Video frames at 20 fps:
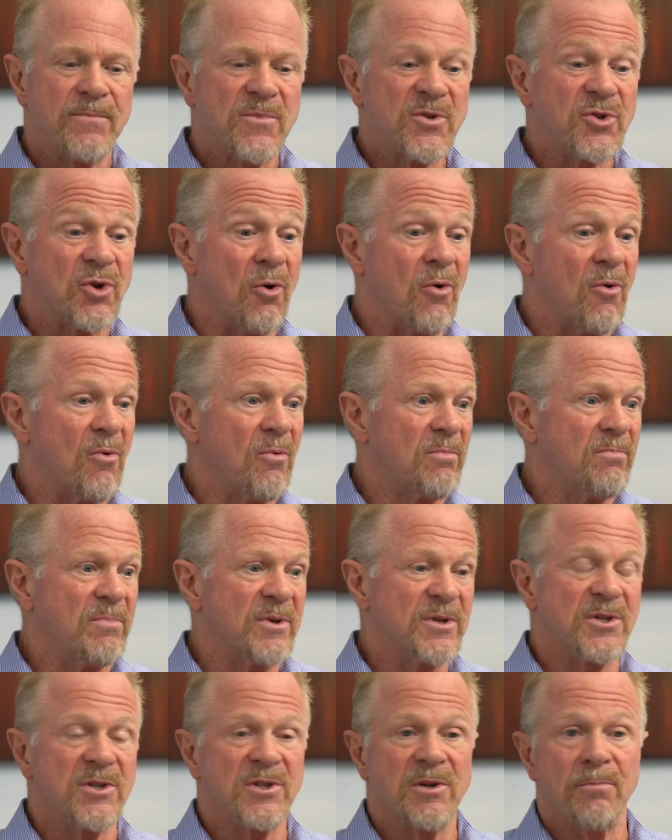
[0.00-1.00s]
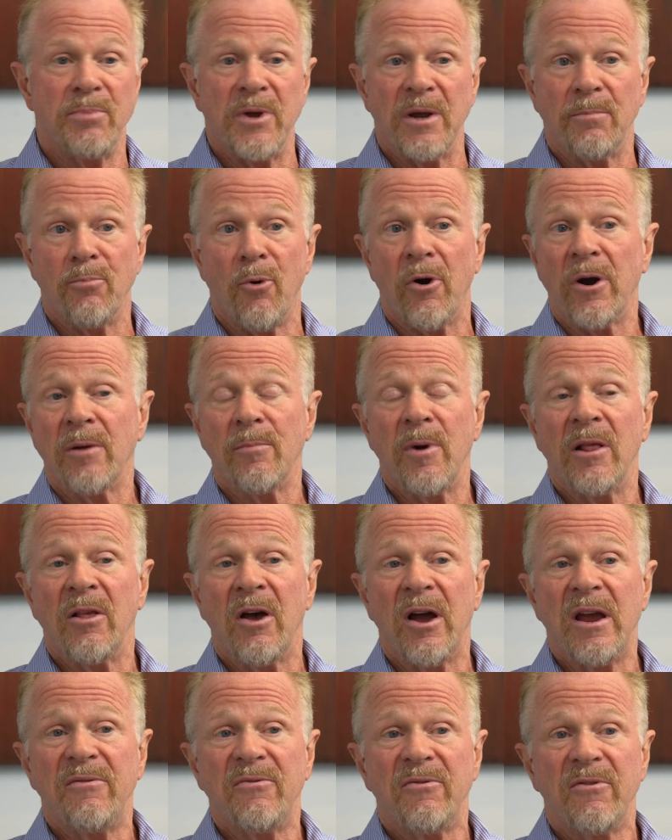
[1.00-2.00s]
So this is a big part of my
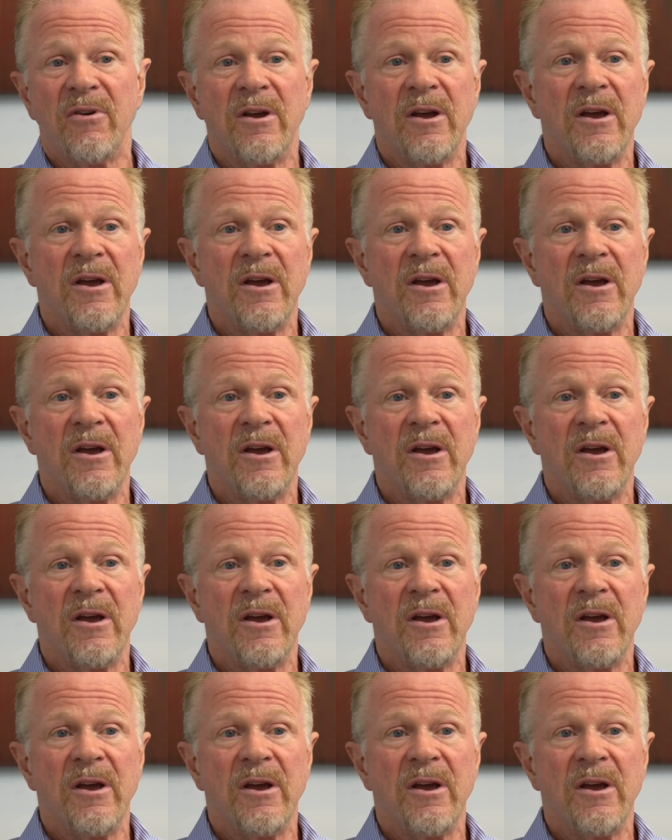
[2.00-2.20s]
life,